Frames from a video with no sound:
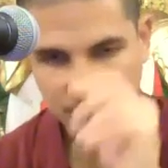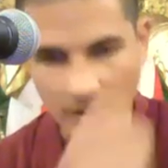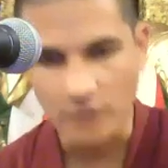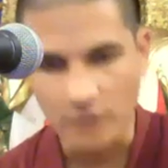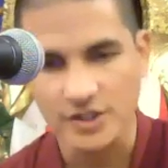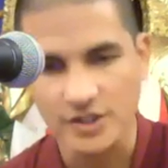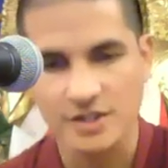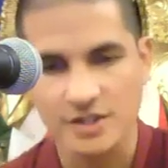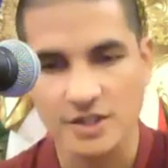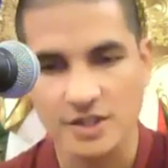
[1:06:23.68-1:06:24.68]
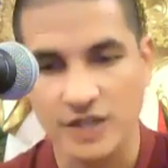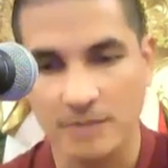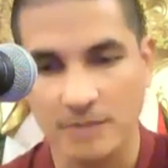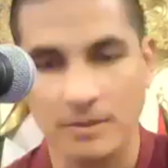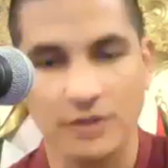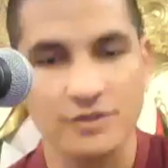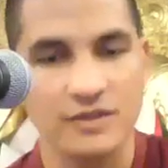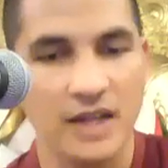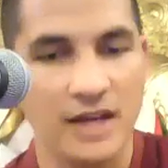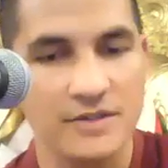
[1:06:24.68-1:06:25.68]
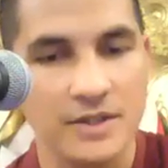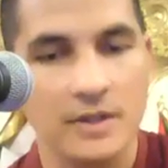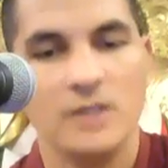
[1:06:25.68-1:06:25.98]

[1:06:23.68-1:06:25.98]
the existences of 10 millions of lives.